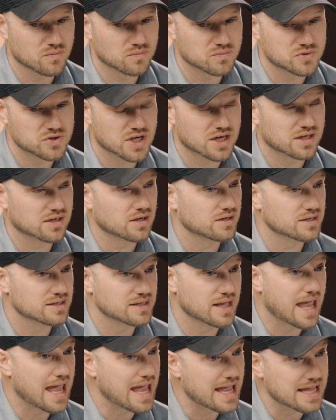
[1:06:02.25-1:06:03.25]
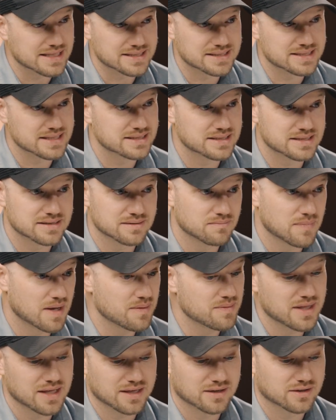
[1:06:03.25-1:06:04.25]
check on a system,
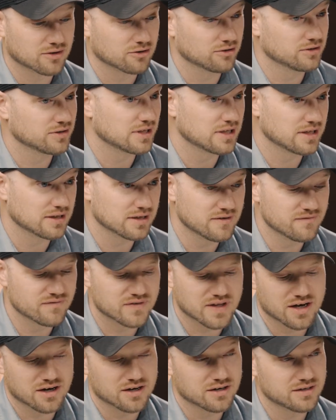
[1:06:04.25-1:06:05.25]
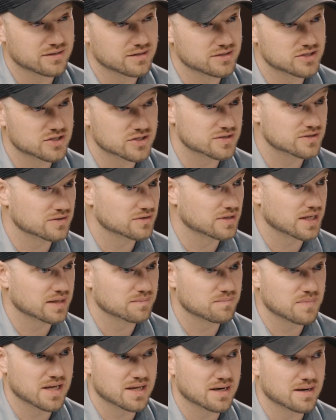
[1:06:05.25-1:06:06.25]
maybe they currently live there and just are
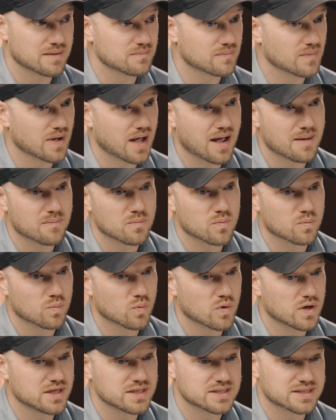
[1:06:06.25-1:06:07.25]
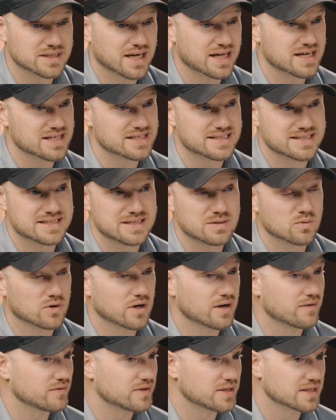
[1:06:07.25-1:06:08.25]
like, man, I'm wanting to kind of see
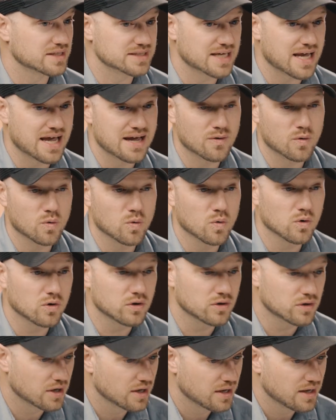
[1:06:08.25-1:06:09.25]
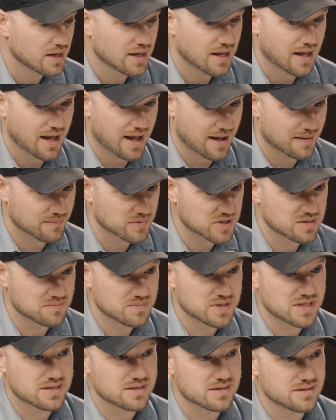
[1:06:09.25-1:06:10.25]
where everything's at, or I'm going to
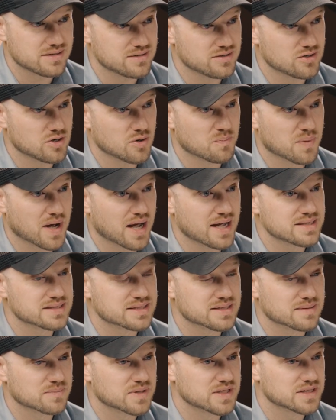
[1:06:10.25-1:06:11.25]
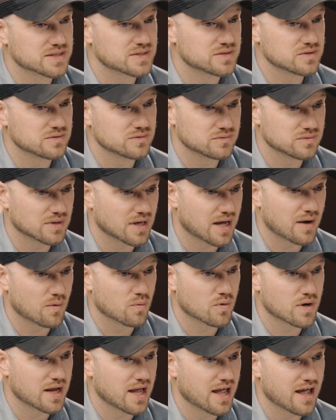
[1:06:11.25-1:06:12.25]
be, buying something soon. I
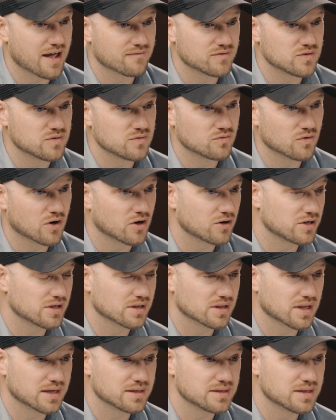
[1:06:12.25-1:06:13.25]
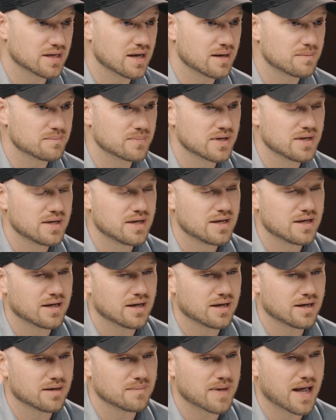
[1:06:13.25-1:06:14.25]
want to have you already lined up.
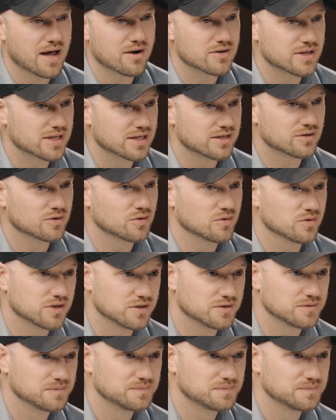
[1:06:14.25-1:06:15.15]
How do they get a hold of you?